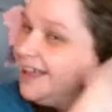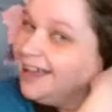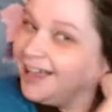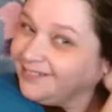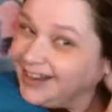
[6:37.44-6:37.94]

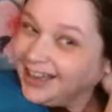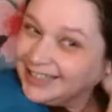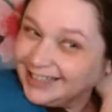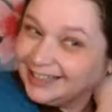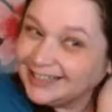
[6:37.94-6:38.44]
I've not
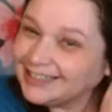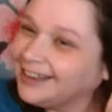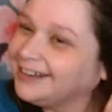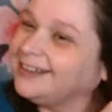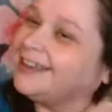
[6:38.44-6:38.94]
done this
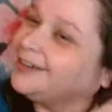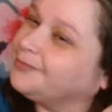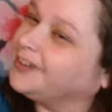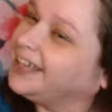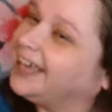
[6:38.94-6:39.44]
on
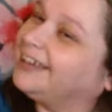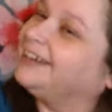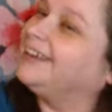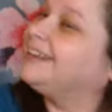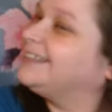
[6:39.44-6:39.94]
camera yet
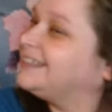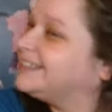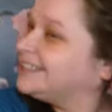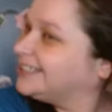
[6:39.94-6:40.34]
and it's